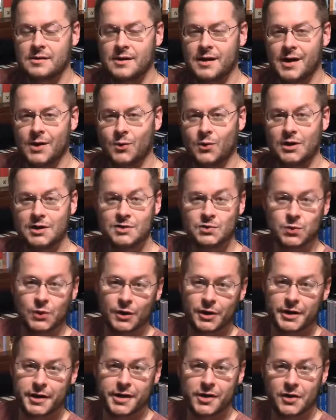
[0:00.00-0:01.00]
I was
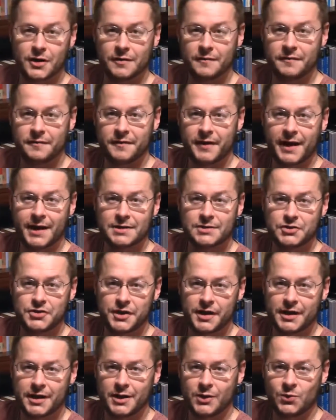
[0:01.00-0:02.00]
working on
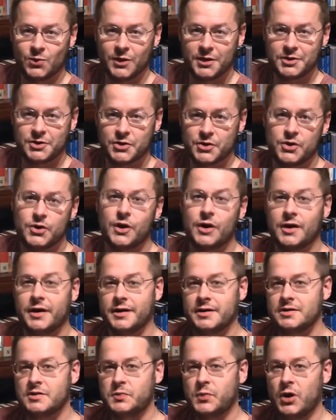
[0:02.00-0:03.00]
fact-checking Richard
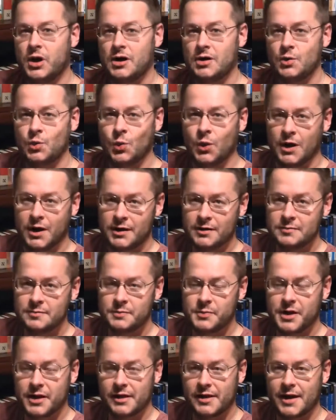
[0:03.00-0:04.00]
Dawkins Part
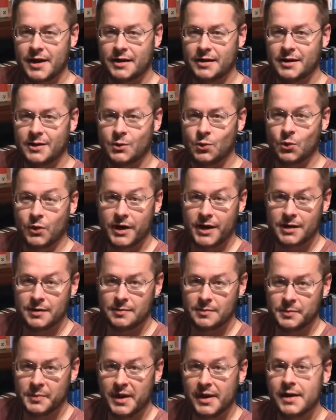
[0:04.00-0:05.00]
1, but that can
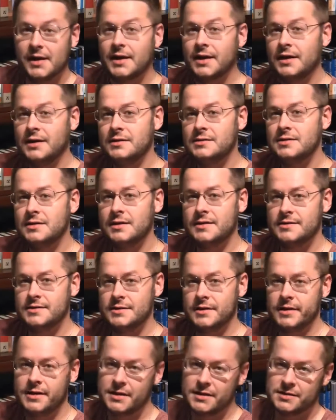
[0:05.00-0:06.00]
wait because
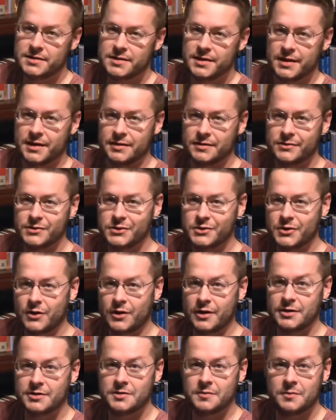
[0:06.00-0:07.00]
it's easy.
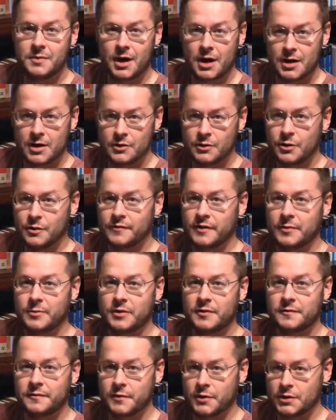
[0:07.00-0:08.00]
Starting tomorrow,
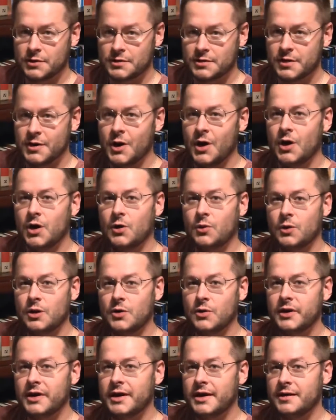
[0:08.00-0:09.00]
November 1st, we're
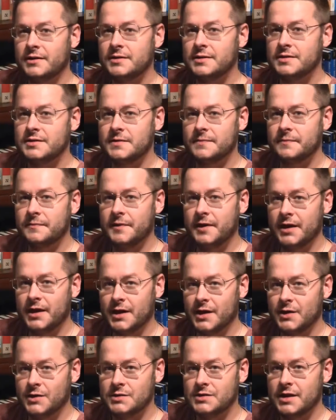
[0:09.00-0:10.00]
going to get to some
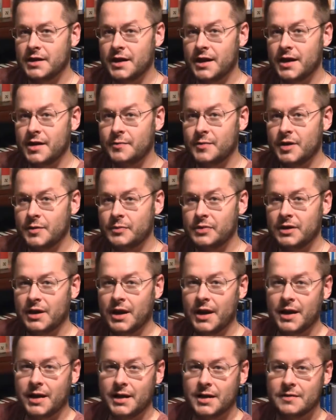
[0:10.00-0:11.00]
videos that I've been
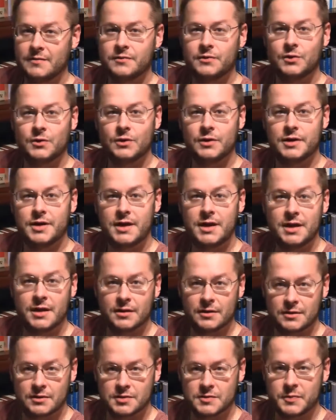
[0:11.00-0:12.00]
planning for
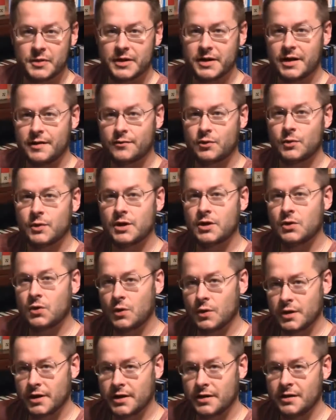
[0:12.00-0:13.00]
years but never
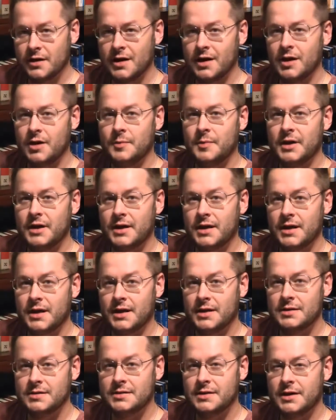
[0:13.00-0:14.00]
recorded
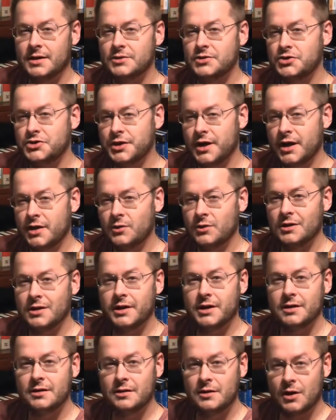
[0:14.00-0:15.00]
because they're
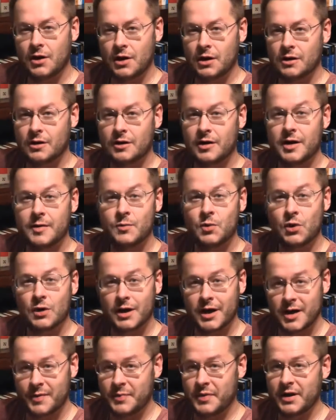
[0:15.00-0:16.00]
generally longer and
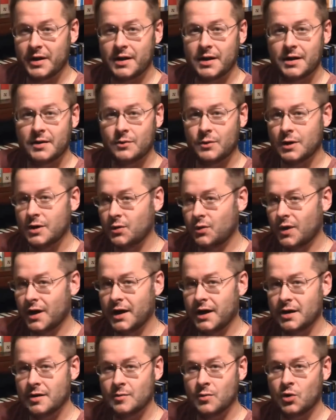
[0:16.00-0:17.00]
more epic and
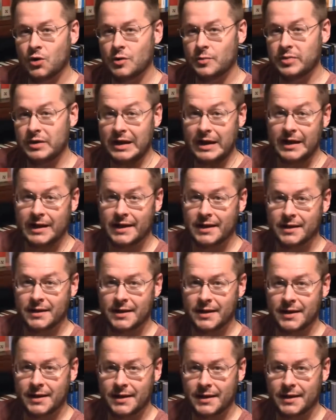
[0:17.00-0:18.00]
require more
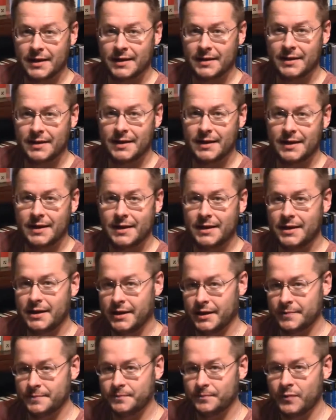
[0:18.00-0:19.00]
planning and
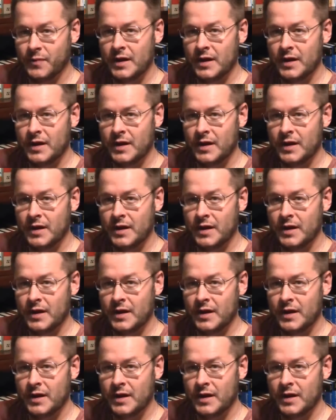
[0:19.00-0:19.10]
editing.